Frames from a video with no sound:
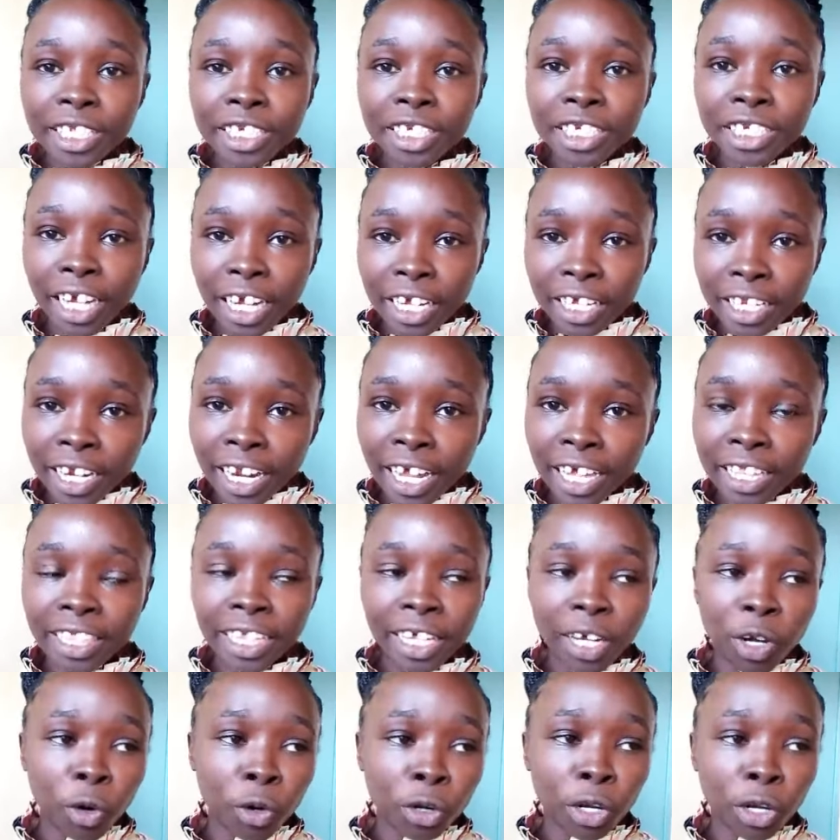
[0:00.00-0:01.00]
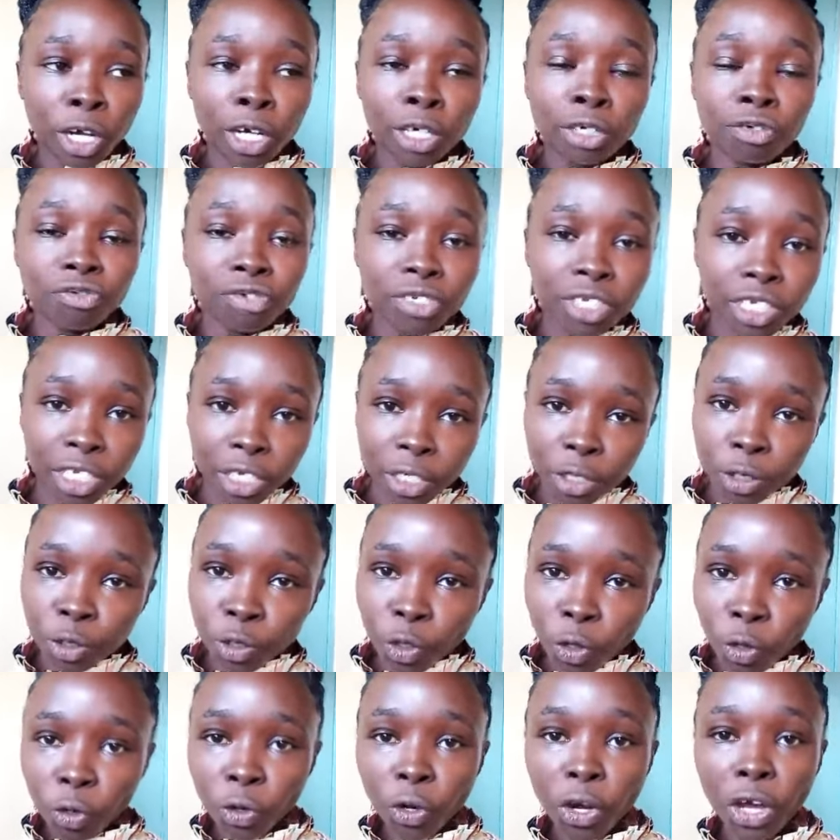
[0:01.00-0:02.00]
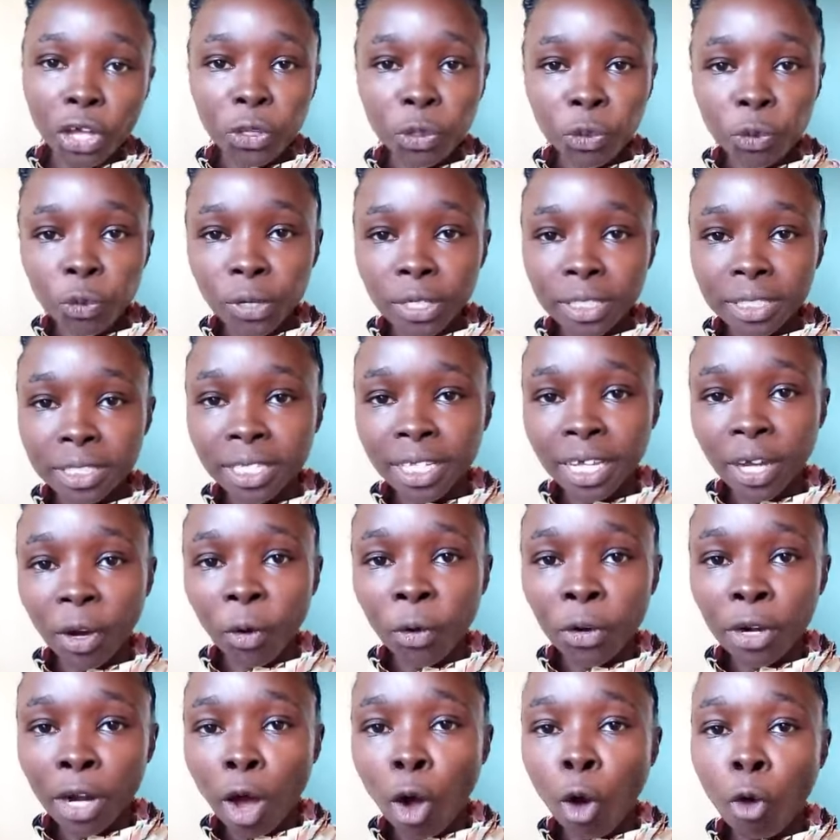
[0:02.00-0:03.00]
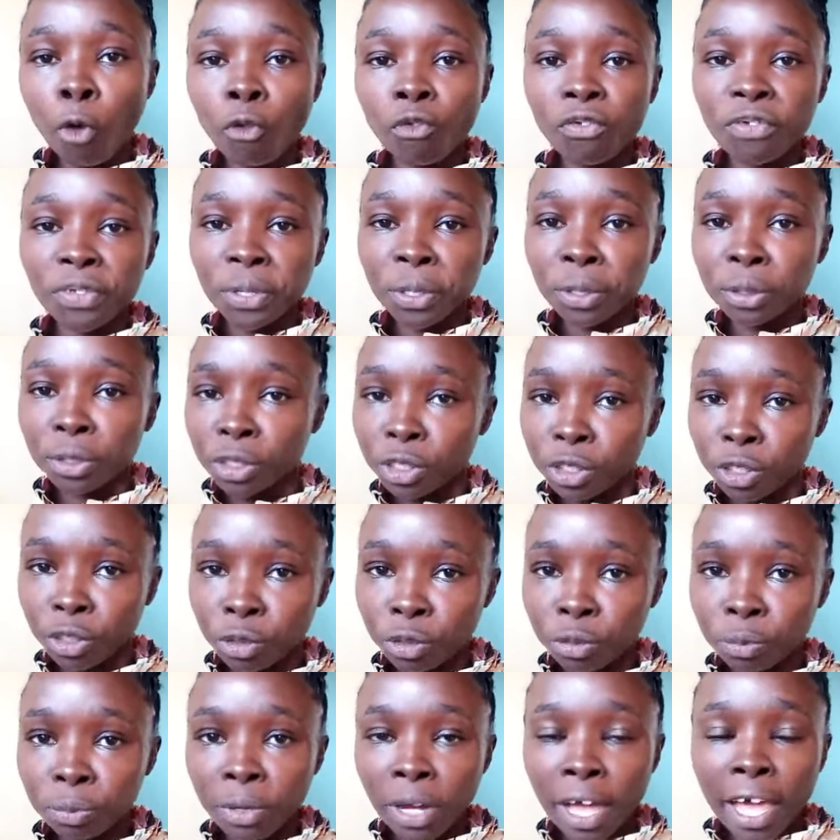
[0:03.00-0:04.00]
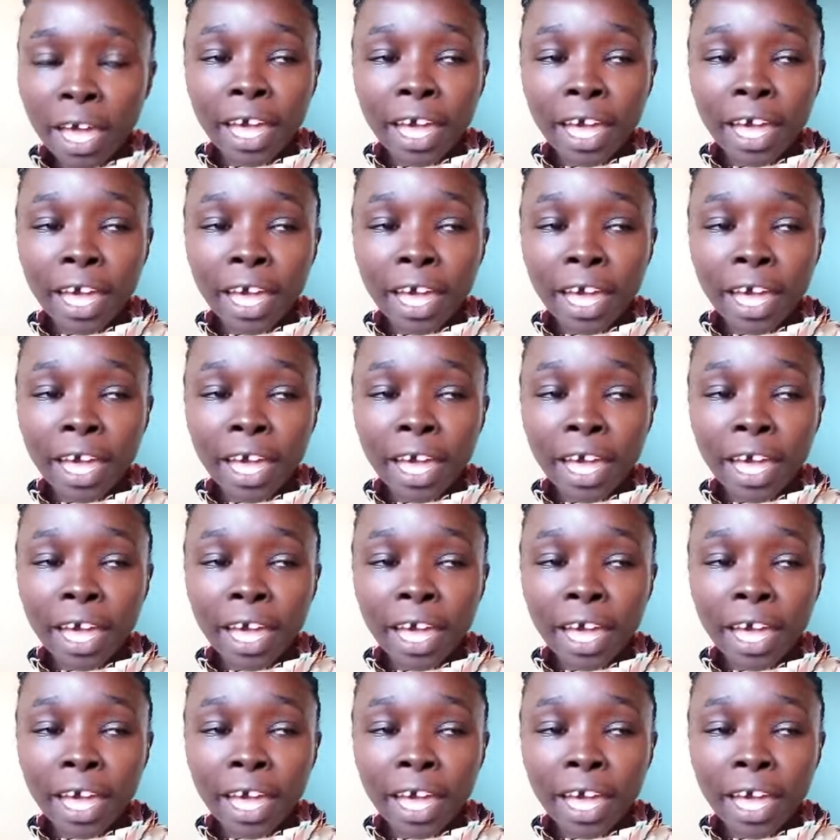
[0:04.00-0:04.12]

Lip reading: China, the owner of TikTok, US, the owner of YouTube.